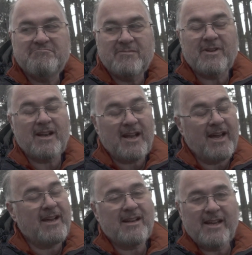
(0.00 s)

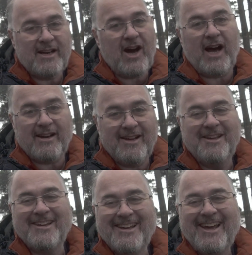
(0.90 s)
likely not.
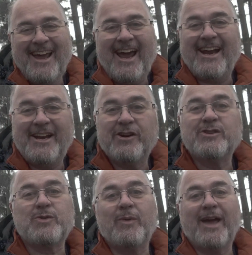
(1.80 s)
And
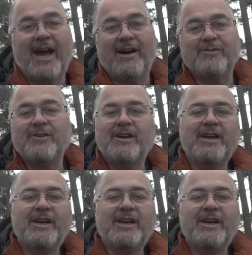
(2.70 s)
here's what we have.